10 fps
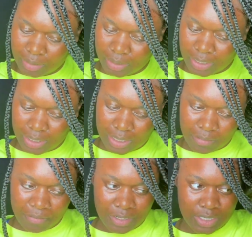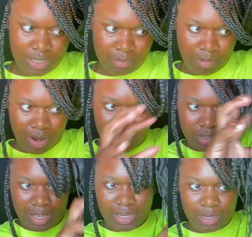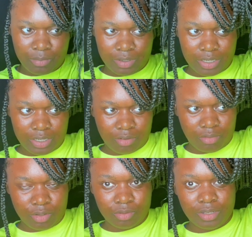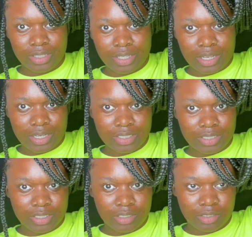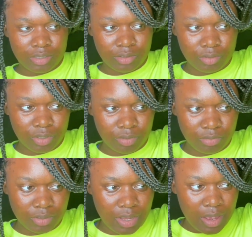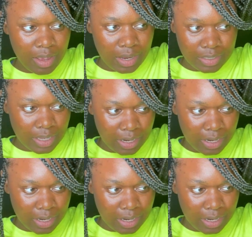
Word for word: this is the finishing product I like when it get crinkled like that honestly it look a little cute because I